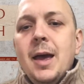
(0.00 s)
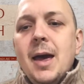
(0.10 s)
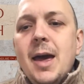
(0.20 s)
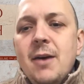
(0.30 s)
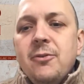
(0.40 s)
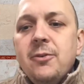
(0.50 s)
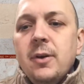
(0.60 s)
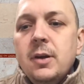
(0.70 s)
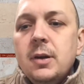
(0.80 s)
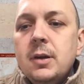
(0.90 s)
F,
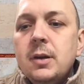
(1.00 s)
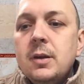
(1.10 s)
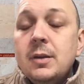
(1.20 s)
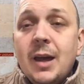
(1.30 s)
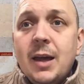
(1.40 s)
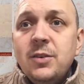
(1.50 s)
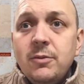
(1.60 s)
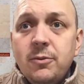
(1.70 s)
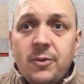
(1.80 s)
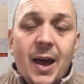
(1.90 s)
as in
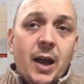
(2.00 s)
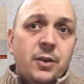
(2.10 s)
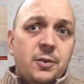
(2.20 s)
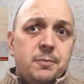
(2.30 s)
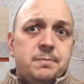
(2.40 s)
fact.